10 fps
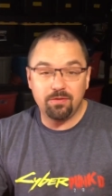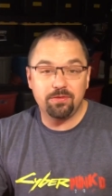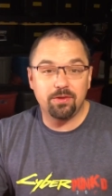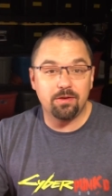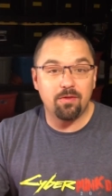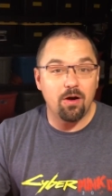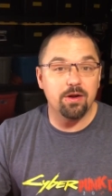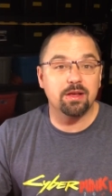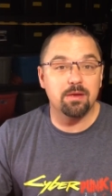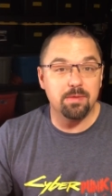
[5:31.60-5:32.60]
of us that have already
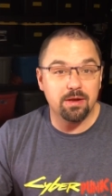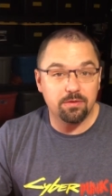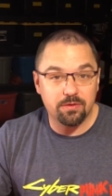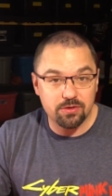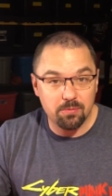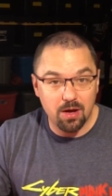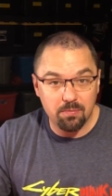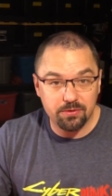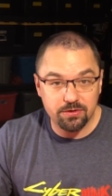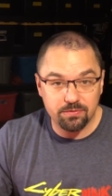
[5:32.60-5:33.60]
committed to the jump
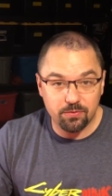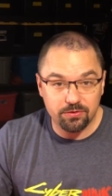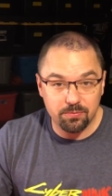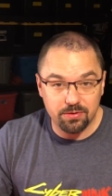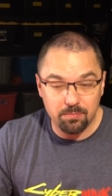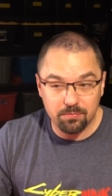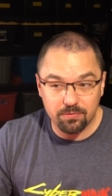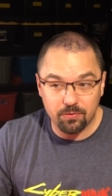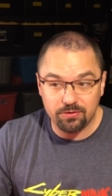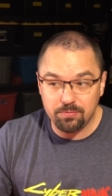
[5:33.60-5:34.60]
competition for,
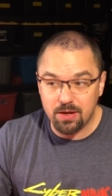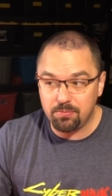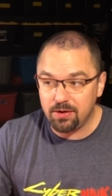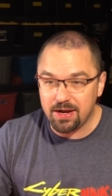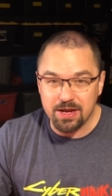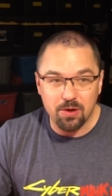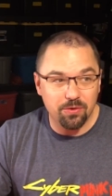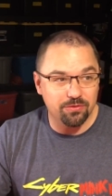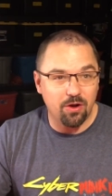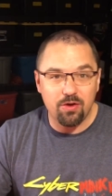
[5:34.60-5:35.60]
for September, and I know
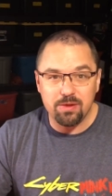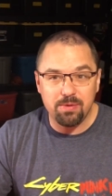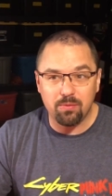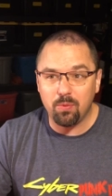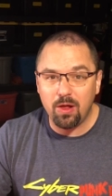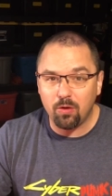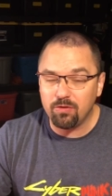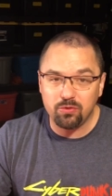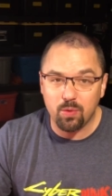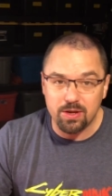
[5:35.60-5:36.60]
there's already been well over
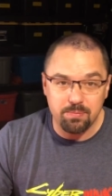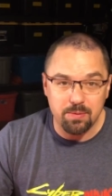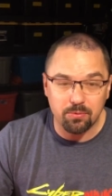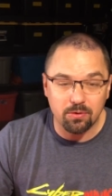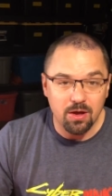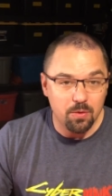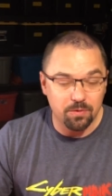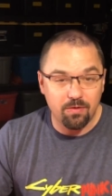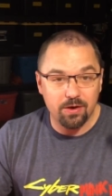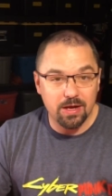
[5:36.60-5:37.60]
20 people, we've
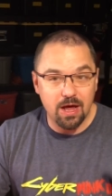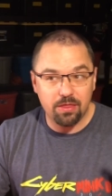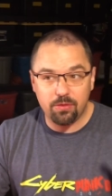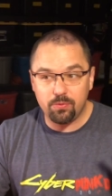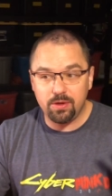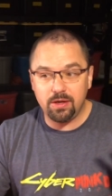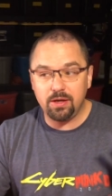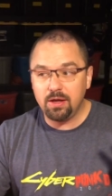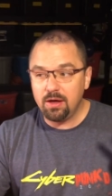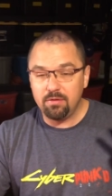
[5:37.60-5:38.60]
already got three
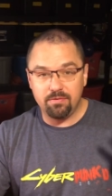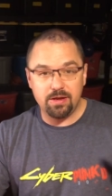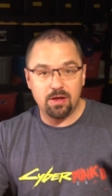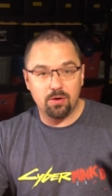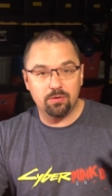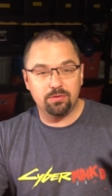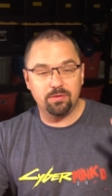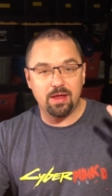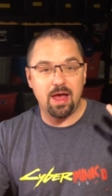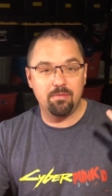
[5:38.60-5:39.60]
videos
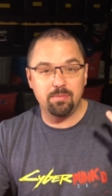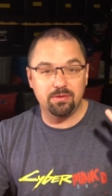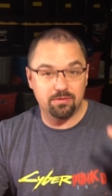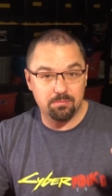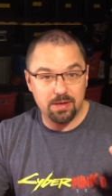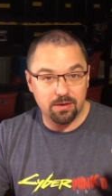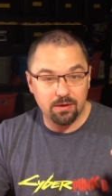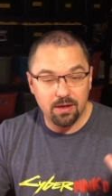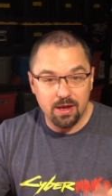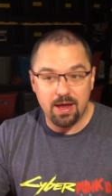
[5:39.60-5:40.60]
that have been submitted,
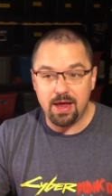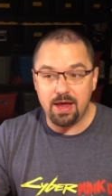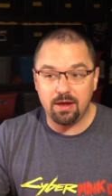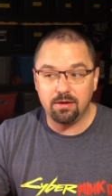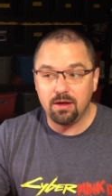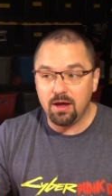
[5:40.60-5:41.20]
and